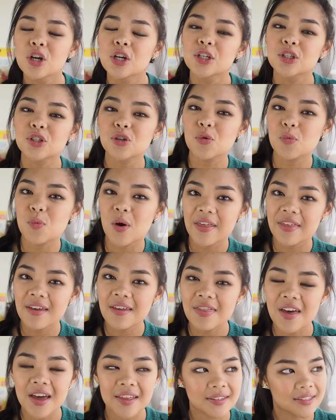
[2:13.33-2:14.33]
So whether
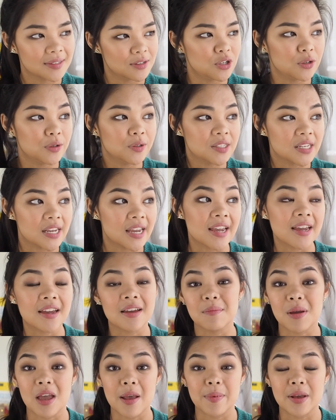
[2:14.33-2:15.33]
that's using
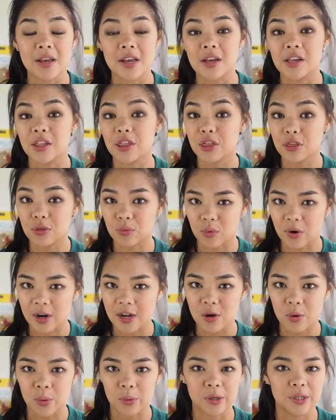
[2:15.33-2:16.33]
maybe 3
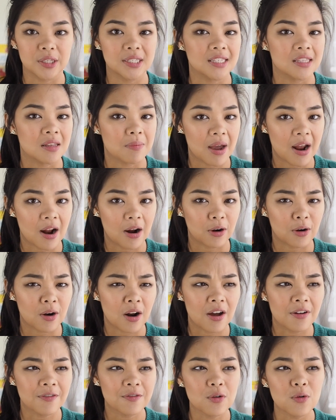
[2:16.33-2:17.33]
quotes in the paragraph,